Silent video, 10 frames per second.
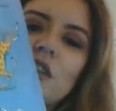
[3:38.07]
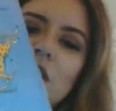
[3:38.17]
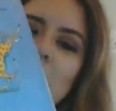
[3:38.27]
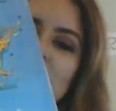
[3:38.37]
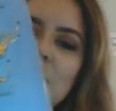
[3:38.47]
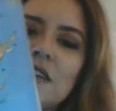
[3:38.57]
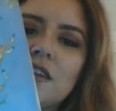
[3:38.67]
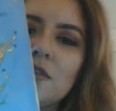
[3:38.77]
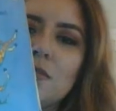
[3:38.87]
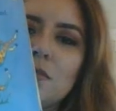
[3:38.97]
at
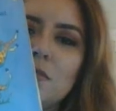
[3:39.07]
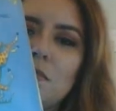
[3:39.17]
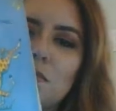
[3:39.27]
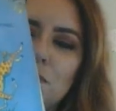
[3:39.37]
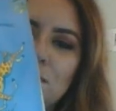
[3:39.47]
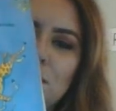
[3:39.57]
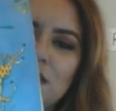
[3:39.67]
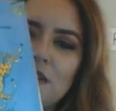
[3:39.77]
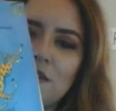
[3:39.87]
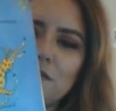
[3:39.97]
eating, but
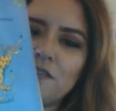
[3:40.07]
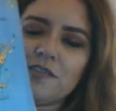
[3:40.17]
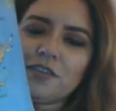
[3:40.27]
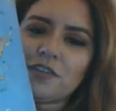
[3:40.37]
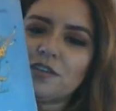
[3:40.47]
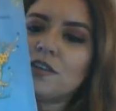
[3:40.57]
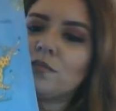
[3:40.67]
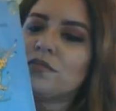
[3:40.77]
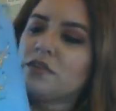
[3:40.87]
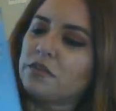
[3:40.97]
he wasn't very good at
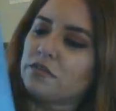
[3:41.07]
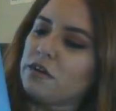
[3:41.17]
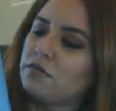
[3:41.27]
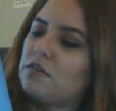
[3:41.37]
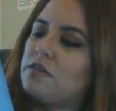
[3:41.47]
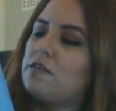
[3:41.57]
moving around.